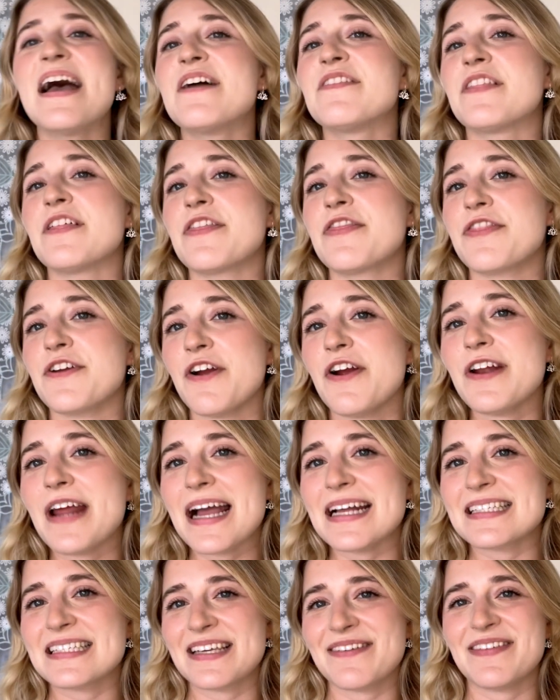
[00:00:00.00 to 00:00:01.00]
The third
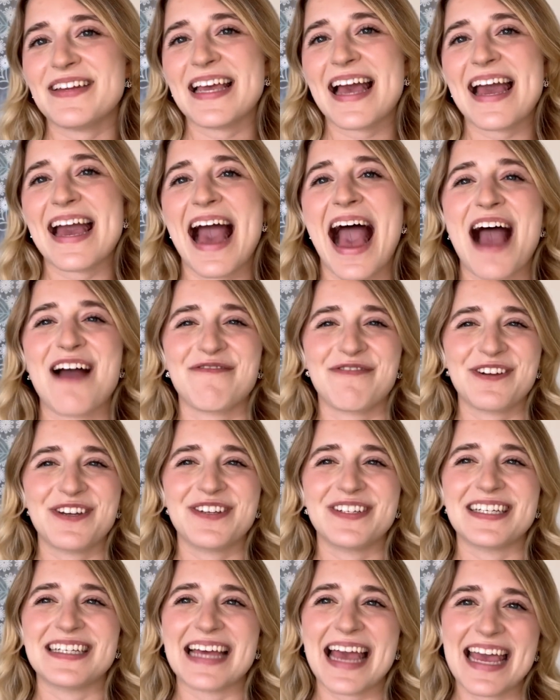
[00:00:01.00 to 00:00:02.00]
activity I have for you
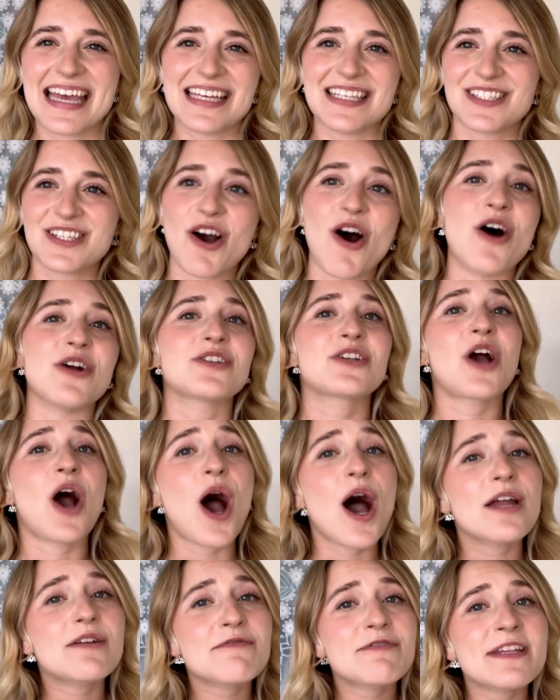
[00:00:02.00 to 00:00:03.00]
today is called
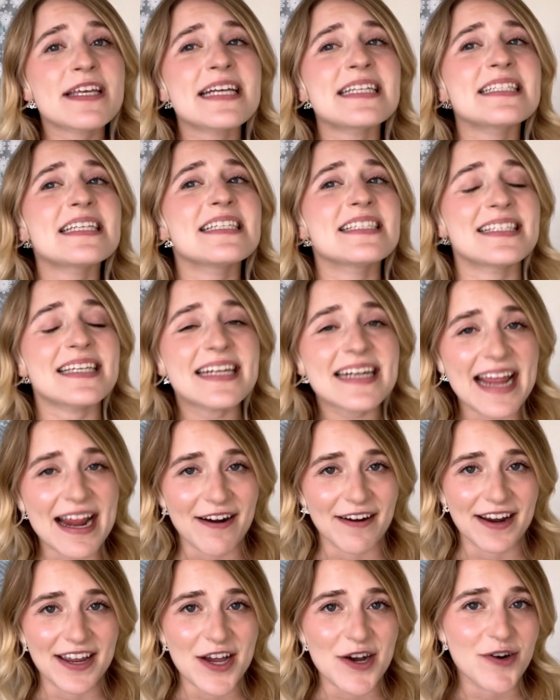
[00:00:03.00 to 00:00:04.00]
conflict
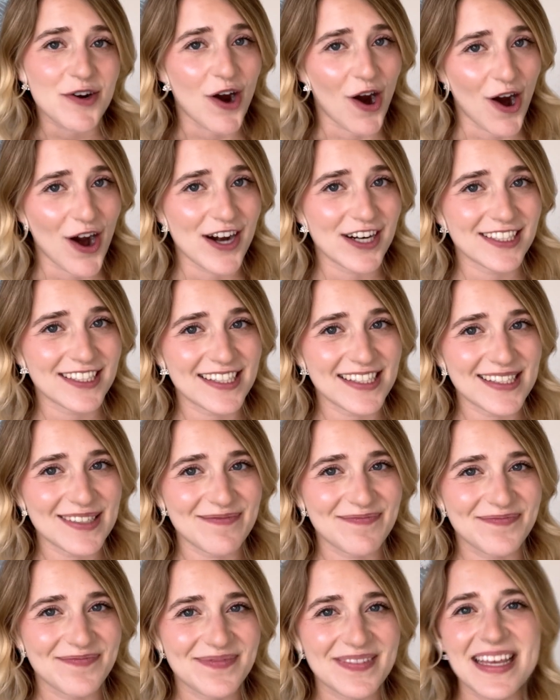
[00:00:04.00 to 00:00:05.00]
scenario cards.
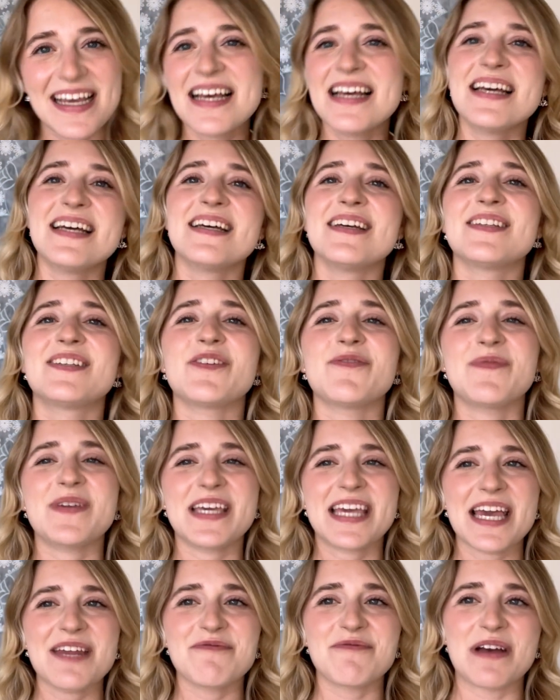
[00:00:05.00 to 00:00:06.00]
To
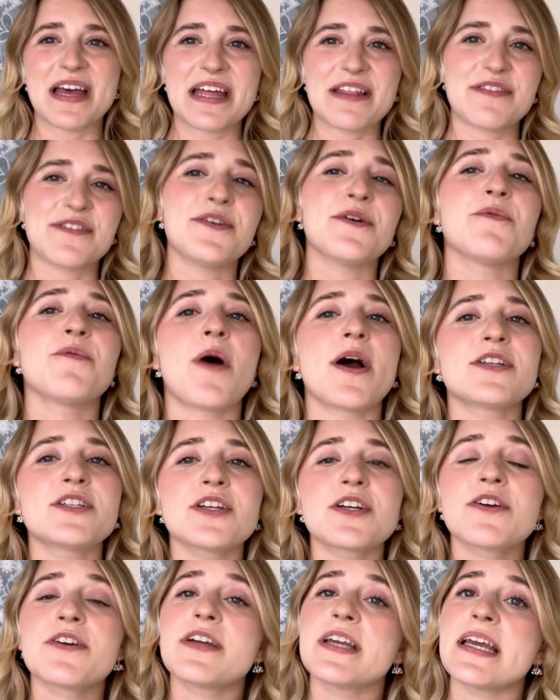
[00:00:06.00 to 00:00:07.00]
begin with, you'll want to
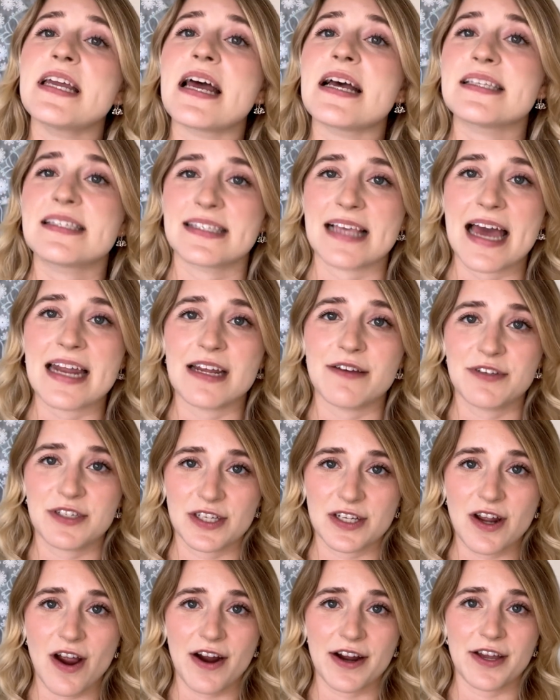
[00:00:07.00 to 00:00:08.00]
create a set of
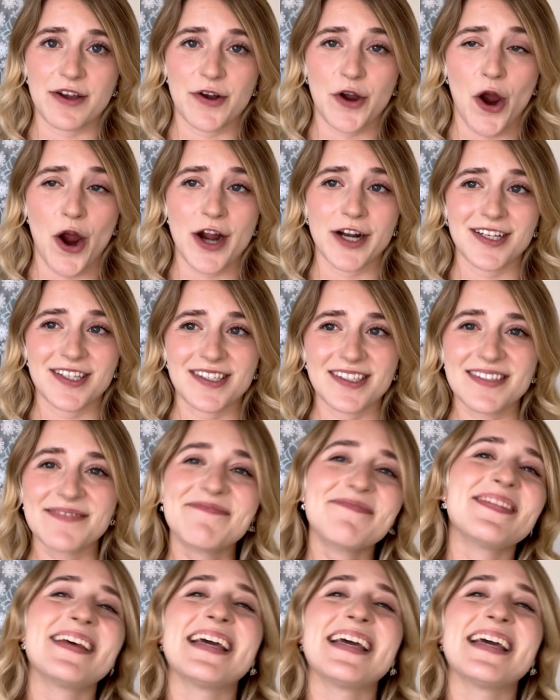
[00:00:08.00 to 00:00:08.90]
scenario cards.